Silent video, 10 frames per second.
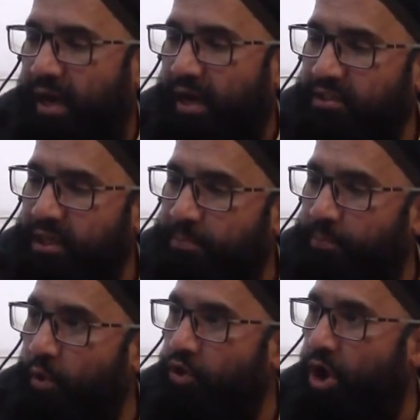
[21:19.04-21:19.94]
as a
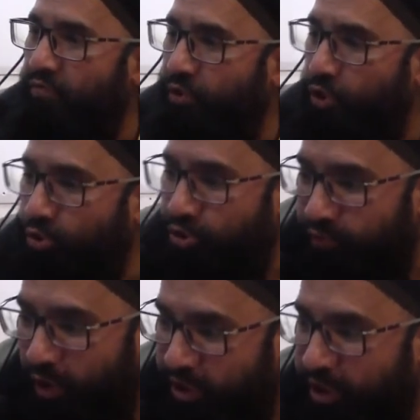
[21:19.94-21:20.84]
book of huge
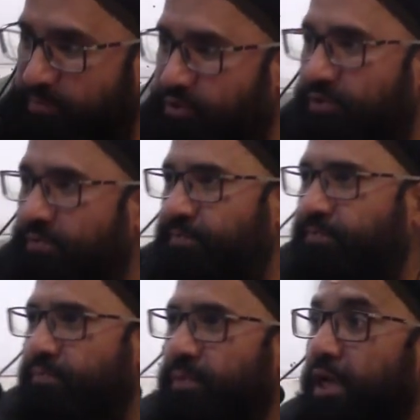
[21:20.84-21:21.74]
volumes,
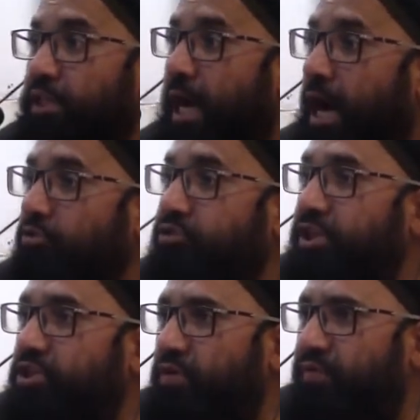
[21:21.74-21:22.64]

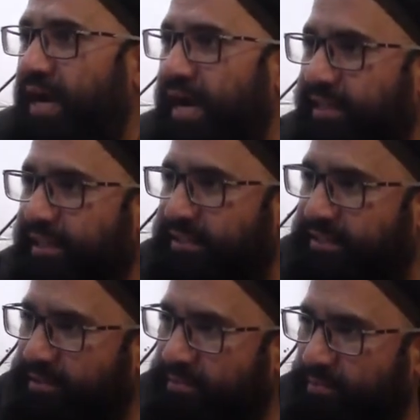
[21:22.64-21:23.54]
thousands of
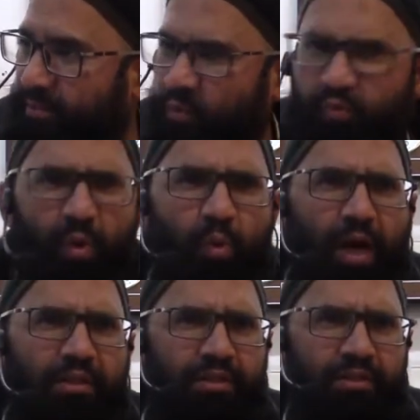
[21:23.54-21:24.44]
ahadith. For
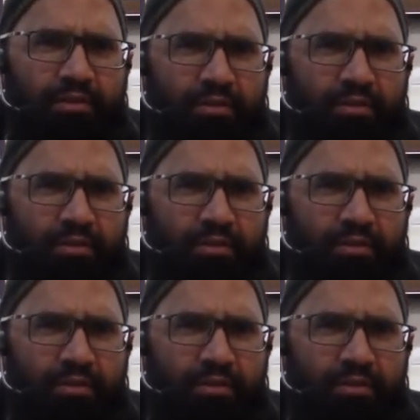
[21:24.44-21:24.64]
what?